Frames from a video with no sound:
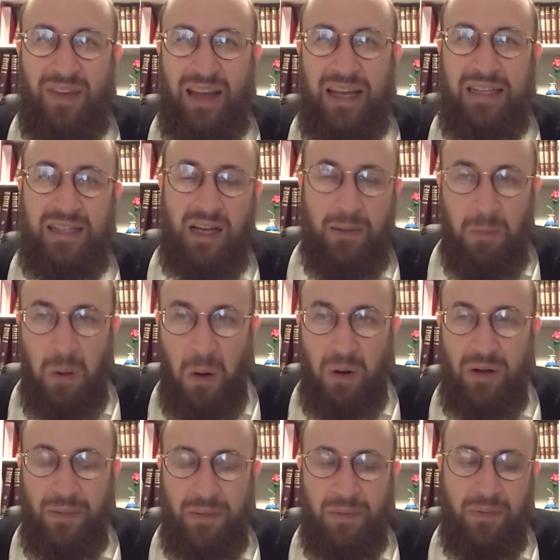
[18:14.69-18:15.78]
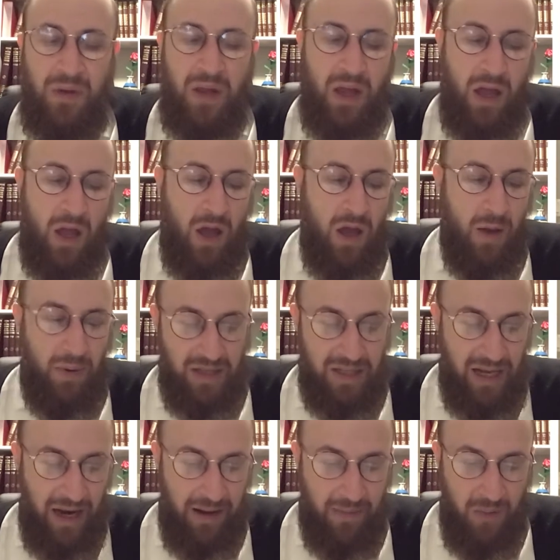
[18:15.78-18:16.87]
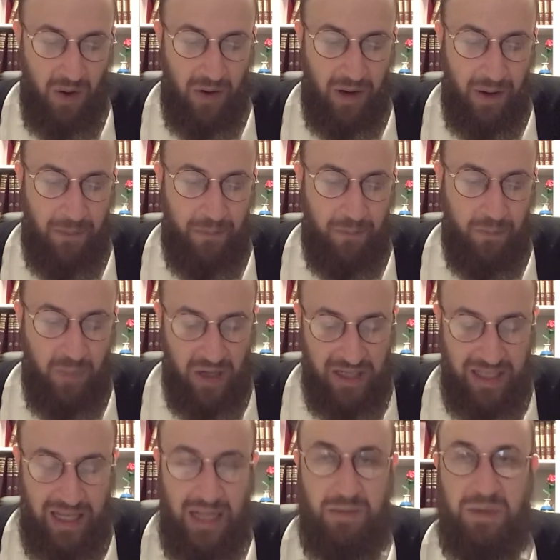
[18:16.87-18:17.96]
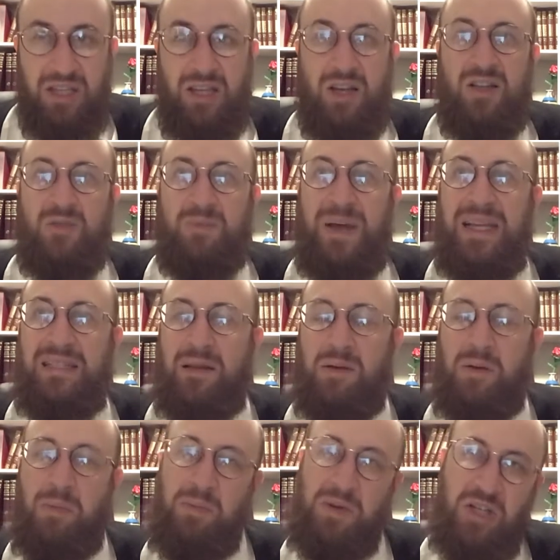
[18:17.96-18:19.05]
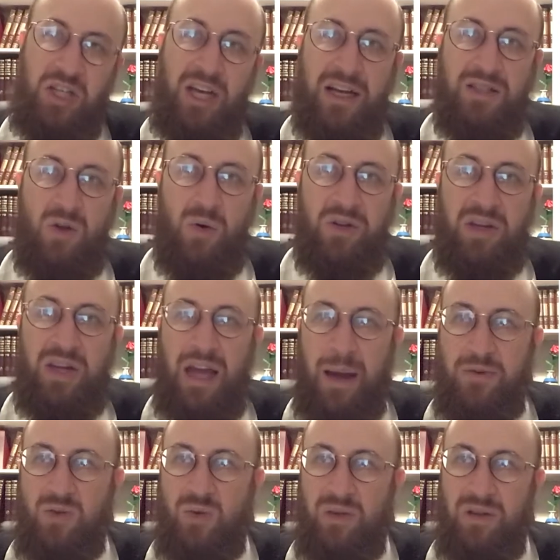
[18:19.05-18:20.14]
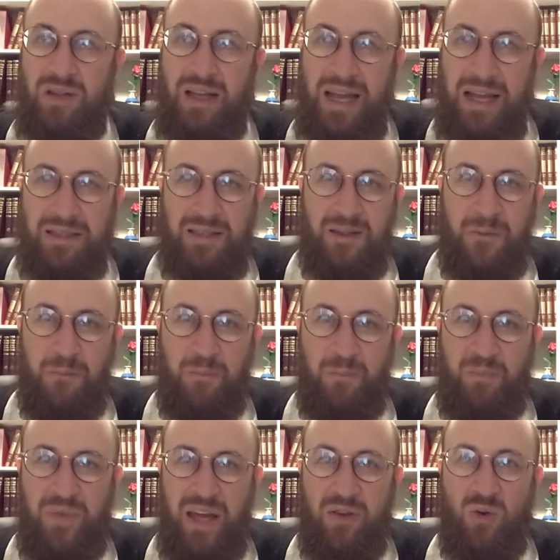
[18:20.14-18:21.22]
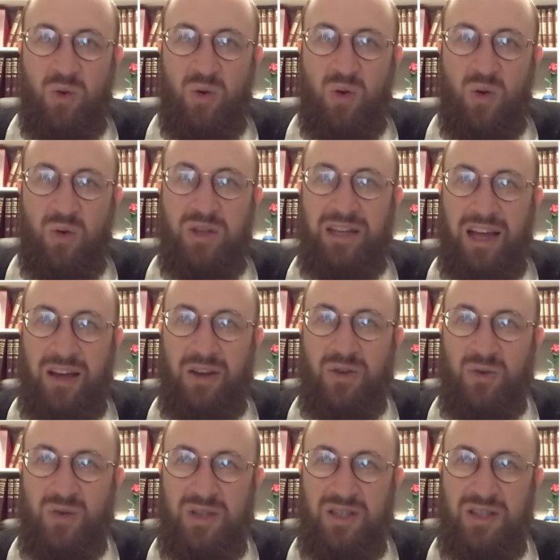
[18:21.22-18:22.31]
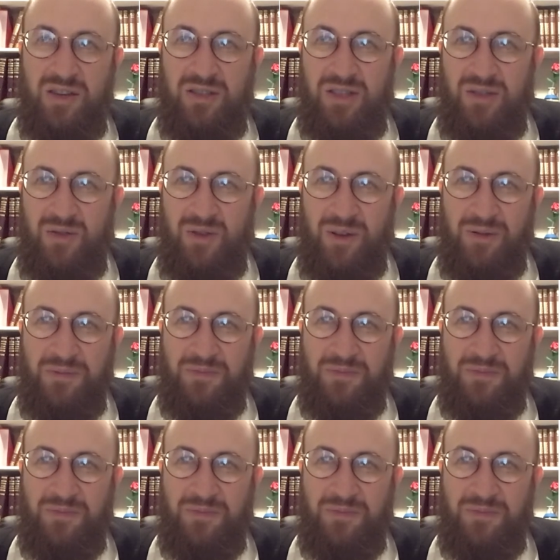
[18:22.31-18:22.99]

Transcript: it's a Gemara, but it's not a Gemara. But he says, Minchas Chinuch explains that Mashiach is going to capture all the lands, and they're all going to get Kedushas Eretz Yisrael.